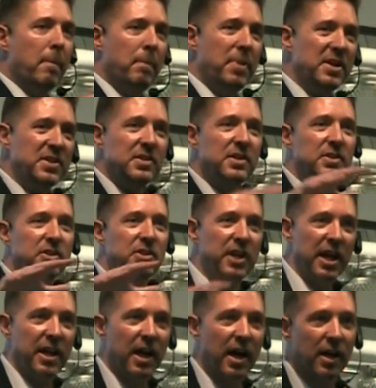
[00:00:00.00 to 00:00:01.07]
business
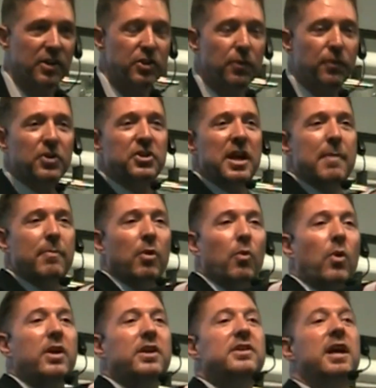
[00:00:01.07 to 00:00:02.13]
data. So for example,
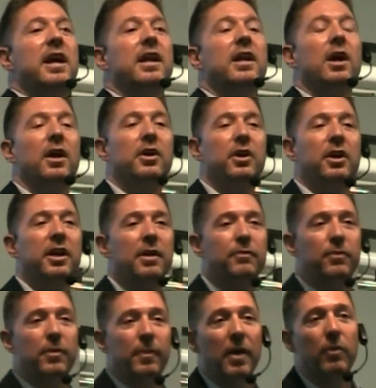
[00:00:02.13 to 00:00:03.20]
what data are you going to get
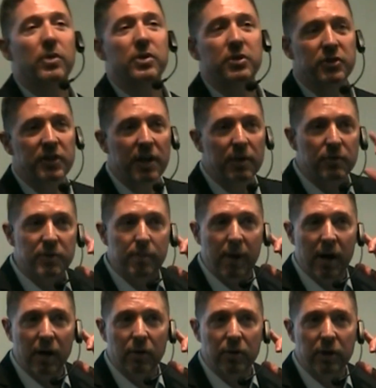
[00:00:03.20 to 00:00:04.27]
from that? What did you say it was, a
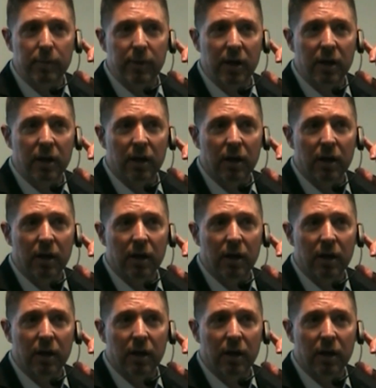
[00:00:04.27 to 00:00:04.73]
MongoDB?